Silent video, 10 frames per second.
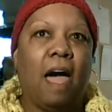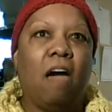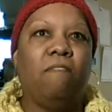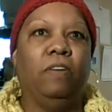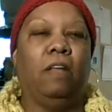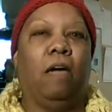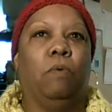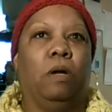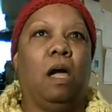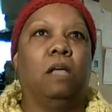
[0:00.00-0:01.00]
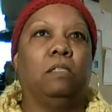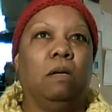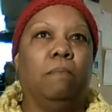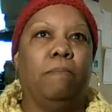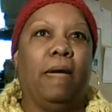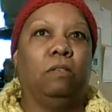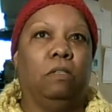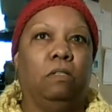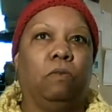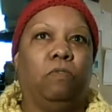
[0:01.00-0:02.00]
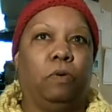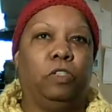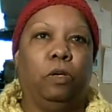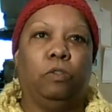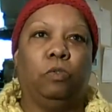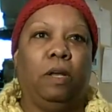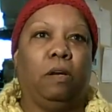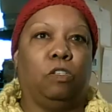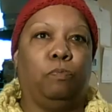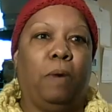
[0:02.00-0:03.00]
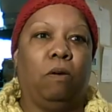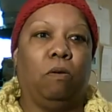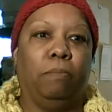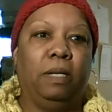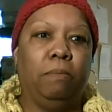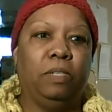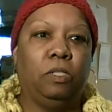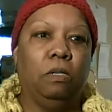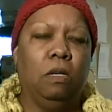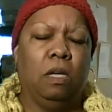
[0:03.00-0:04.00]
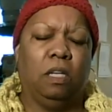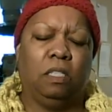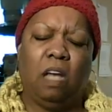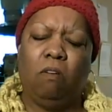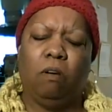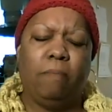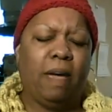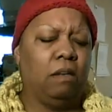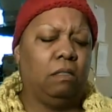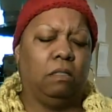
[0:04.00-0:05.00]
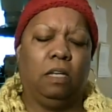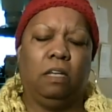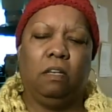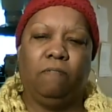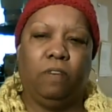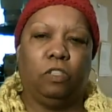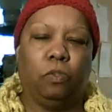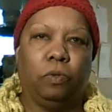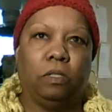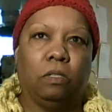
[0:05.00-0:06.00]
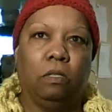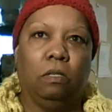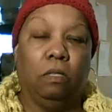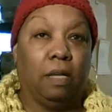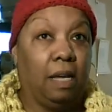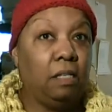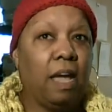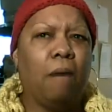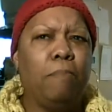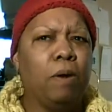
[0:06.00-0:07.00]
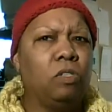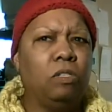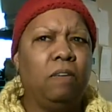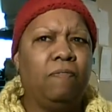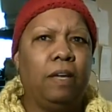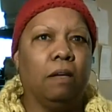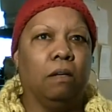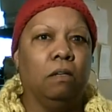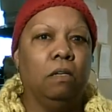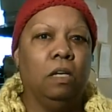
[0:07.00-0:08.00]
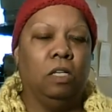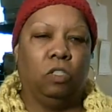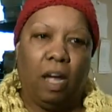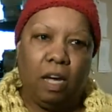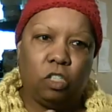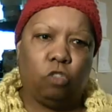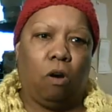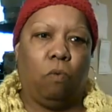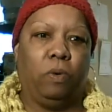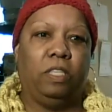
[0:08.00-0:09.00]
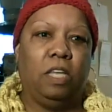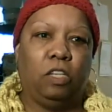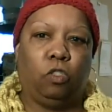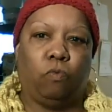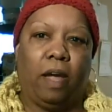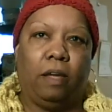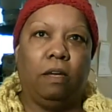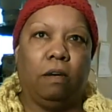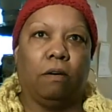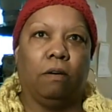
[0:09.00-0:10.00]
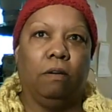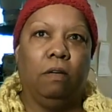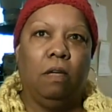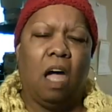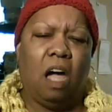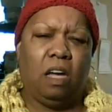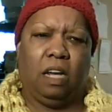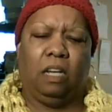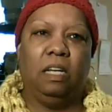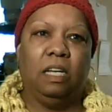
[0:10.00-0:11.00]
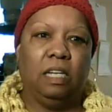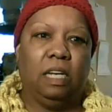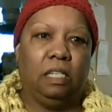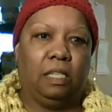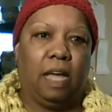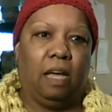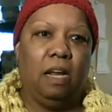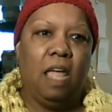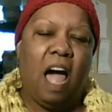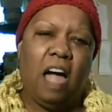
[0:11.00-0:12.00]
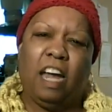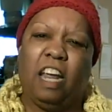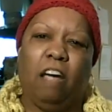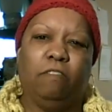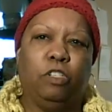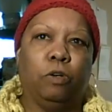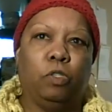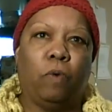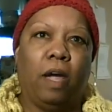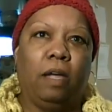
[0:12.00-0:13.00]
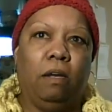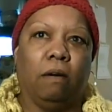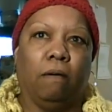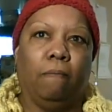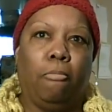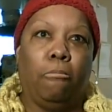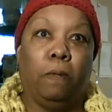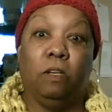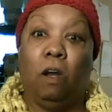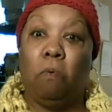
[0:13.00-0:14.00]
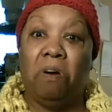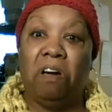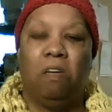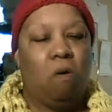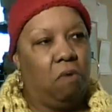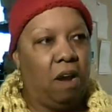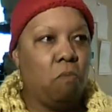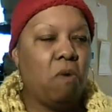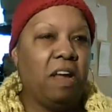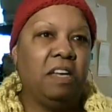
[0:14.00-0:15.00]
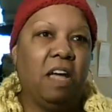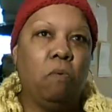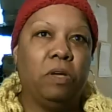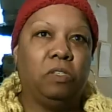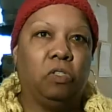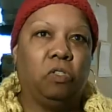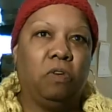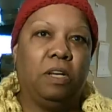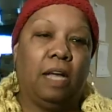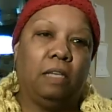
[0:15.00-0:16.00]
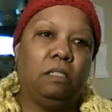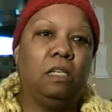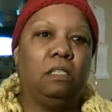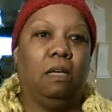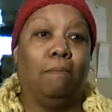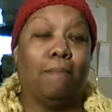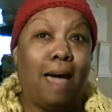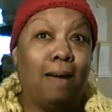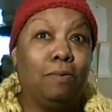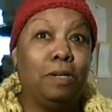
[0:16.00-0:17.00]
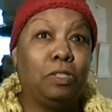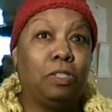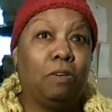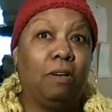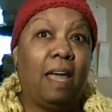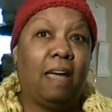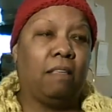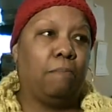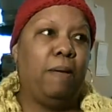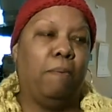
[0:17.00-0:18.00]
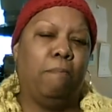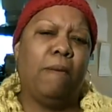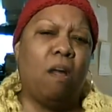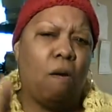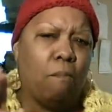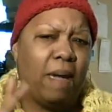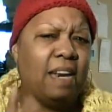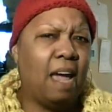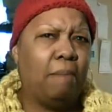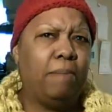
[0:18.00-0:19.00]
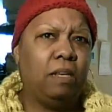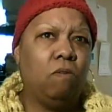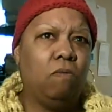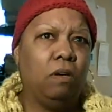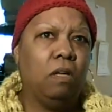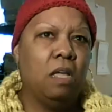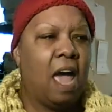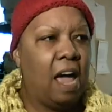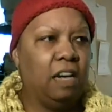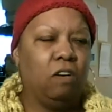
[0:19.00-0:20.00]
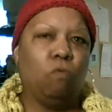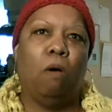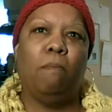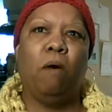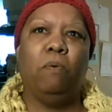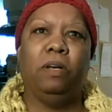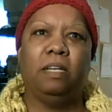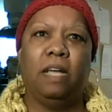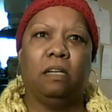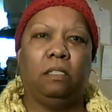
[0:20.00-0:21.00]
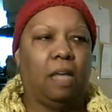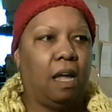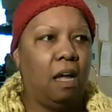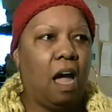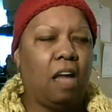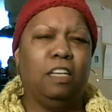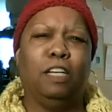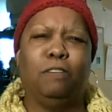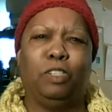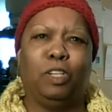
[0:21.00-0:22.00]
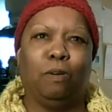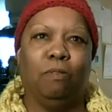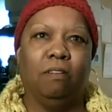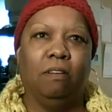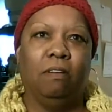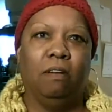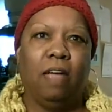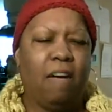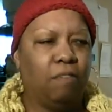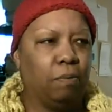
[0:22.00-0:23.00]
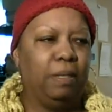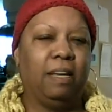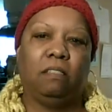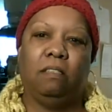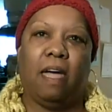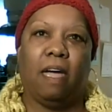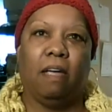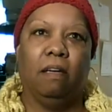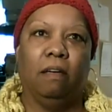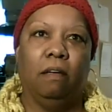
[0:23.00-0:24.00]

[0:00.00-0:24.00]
I feel like when God's coming back to look for a church without a spot or a blemish, he's talking about us as individuals. That's how I personally feel. So I got to start with this right here. I got to clean this out. I got to have church right here. You know what? When I'm riding down Wilson Street and I see something I don't necessarily like that people may or may not be doing, I need to roll my window down and say, God loves you. Have a blessed day.